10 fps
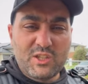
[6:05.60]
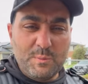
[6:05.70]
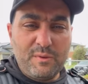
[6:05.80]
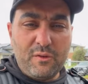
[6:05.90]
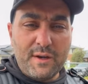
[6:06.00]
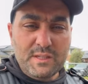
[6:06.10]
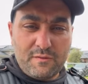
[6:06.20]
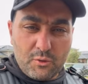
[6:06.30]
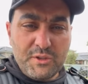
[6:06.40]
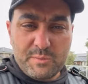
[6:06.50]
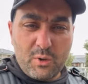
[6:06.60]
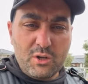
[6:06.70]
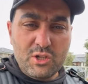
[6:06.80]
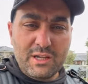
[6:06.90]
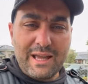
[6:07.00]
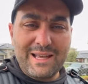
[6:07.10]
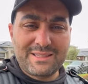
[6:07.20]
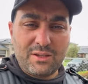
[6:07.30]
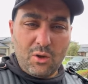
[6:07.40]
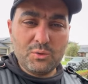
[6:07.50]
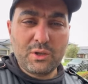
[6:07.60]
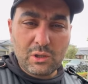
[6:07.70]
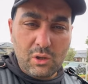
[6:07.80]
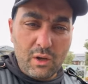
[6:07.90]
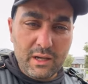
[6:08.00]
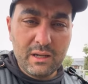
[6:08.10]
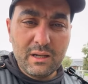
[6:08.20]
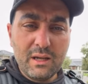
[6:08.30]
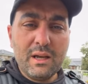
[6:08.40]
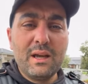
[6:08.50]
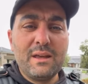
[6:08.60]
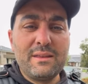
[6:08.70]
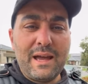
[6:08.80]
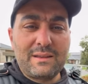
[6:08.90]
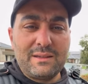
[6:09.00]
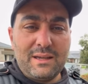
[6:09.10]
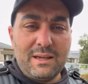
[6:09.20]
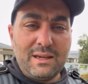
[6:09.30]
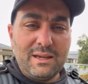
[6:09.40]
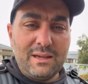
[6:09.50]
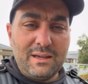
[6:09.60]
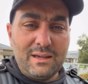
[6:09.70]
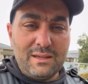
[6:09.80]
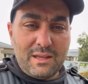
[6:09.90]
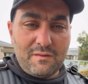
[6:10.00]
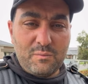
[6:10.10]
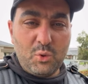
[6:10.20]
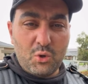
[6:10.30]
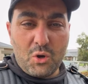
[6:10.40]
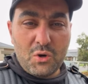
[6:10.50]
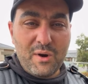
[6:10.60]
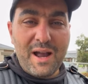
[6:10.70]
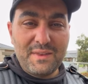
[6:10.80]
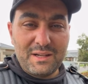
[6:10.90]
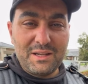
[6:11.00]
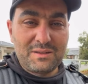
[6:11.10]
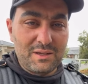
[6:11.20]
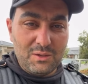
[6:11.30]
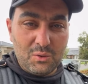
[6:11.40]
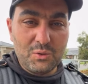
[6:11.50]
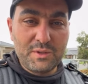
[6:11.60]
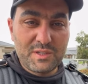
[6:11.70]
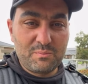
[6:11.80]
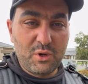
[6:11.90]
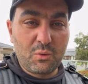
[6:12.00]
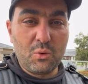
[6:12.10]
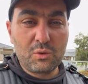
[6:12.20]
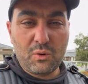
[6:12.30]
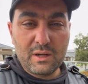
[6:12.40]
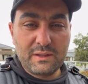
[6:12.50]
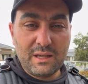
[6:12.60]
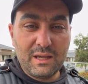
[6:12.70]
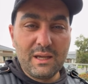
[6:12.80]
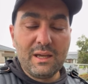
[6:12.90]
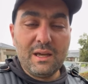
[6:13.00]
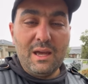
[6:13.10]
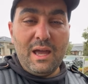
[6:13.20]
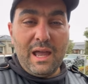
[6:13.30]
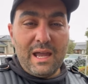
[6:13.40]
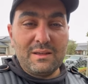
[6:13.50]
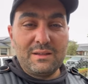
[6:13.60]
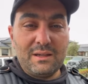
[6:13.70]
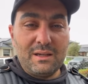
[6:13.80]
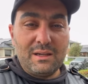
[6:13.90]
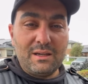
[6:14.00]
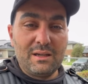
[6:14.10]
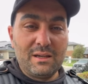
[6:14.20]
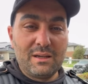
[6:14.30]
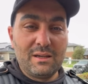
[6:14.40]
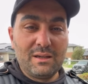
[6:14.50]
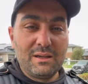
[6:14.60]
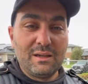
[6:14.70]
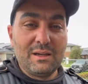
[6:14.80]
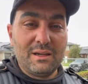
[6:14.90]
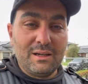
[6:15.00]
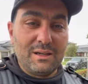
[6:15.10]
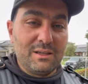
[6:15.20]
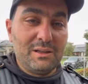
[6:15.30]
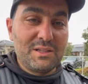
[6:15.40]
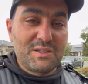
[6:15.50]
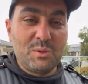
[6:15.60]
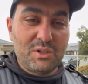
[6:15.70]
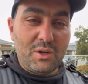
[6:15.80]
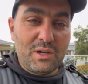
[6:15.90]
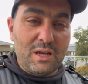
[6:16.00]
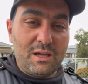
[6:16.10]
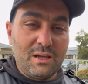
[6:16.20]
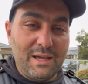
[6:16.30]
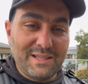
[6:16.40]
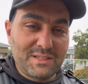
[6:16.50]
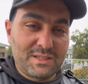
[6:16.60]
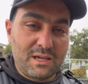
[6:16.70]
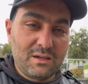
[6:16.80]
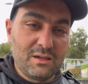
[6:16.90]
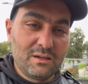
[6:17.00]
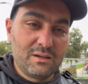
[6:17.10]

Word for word: the supervisor for this project has told the client that uh, they've put concrete underneath all this brick wall right there. And uh, let's see what the owner has to say.